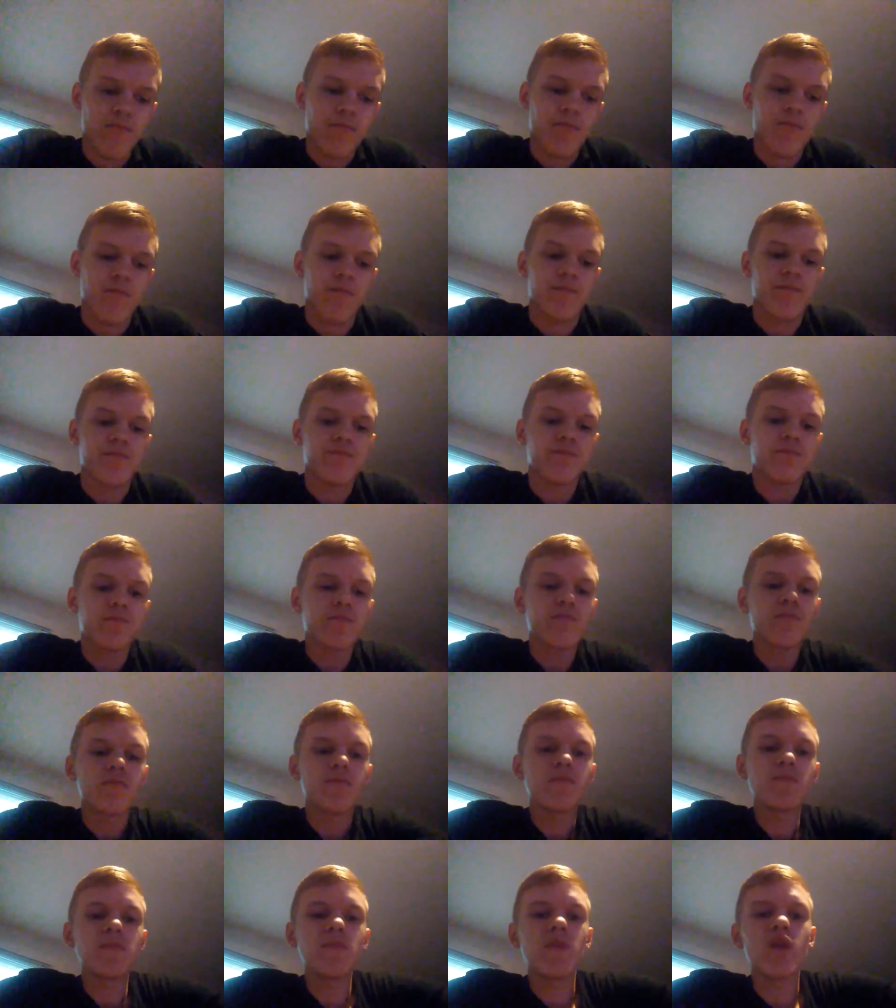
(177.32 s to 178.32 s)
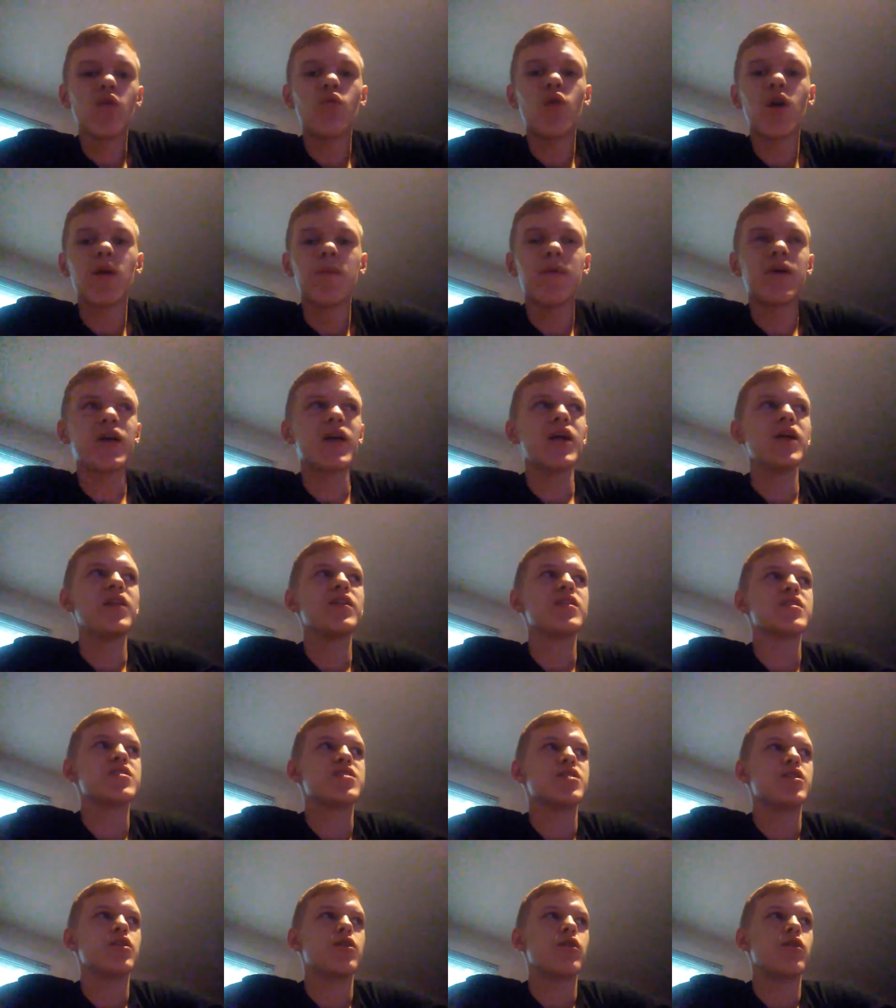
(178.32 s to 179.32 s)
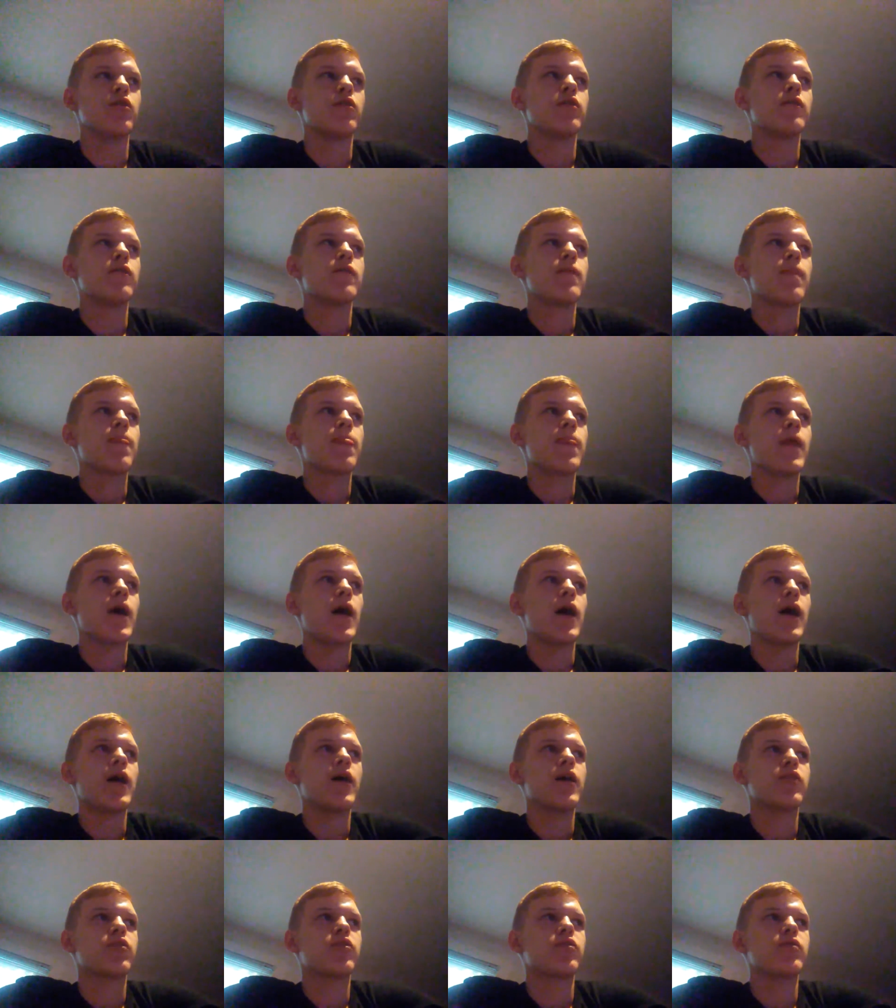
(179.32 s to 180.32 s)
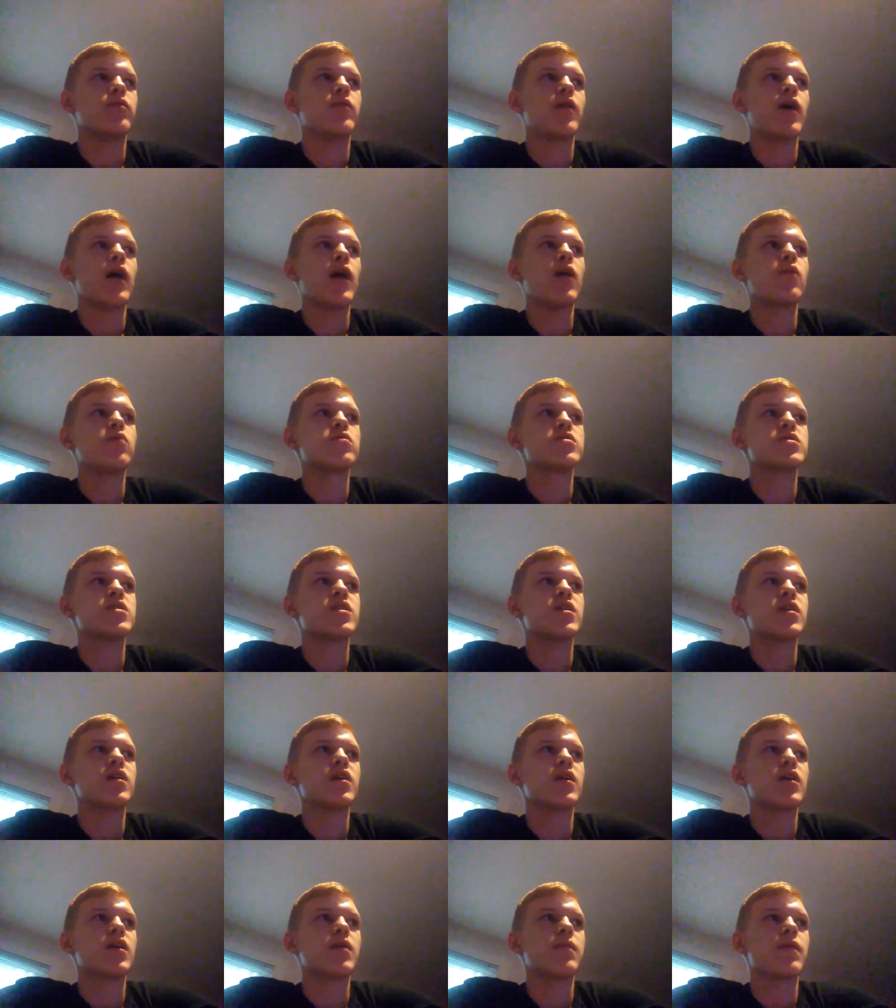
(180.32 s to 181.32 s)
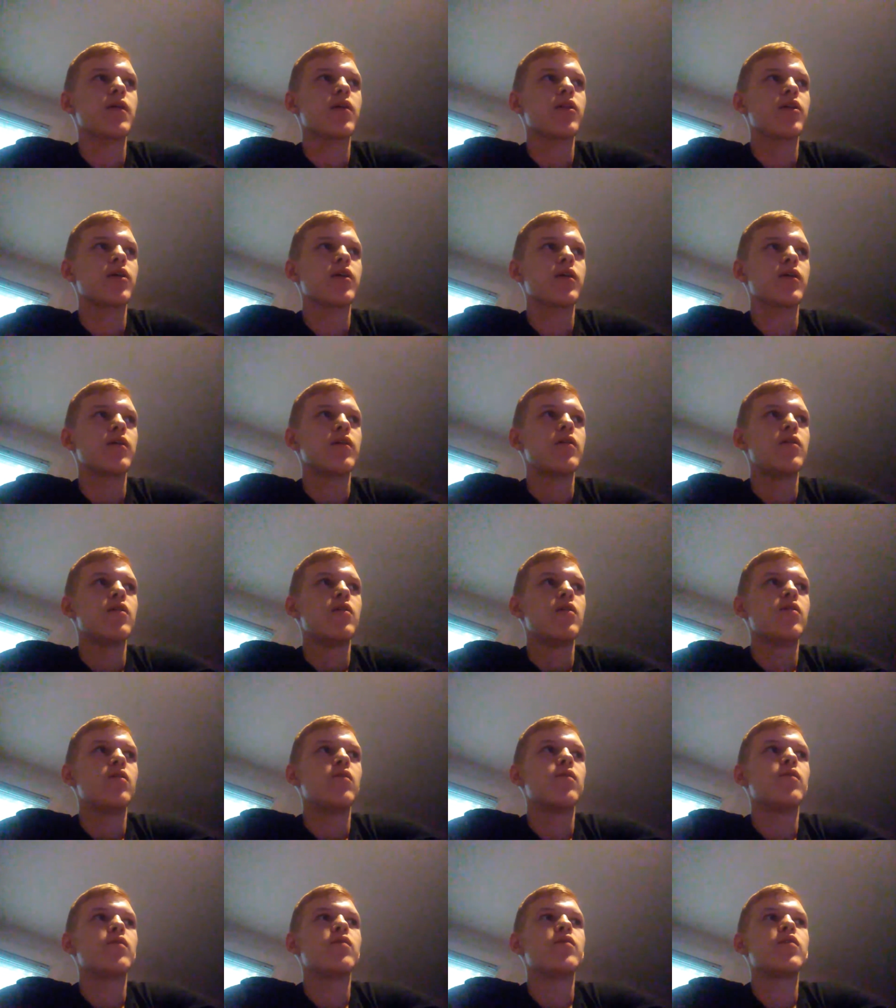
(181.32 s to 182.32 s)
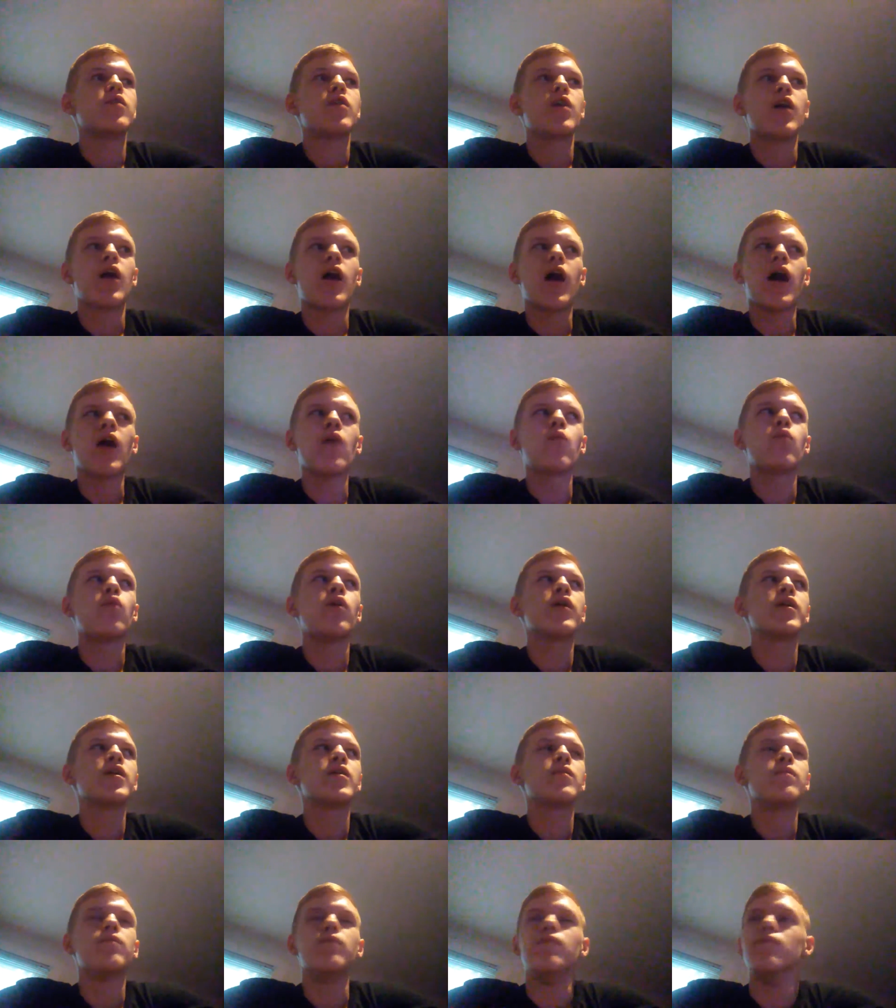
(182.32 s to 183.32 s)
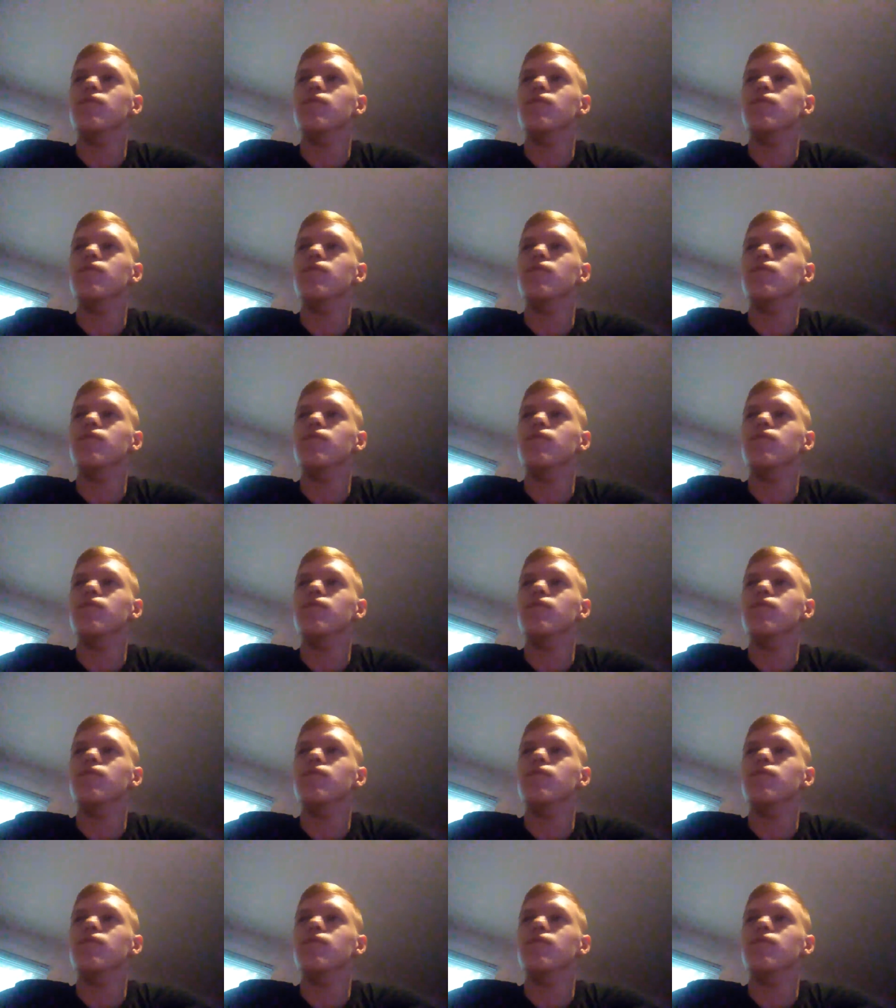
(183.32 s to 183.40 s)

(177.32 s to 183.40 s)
mm, when I began this year, I I was thinking about like I want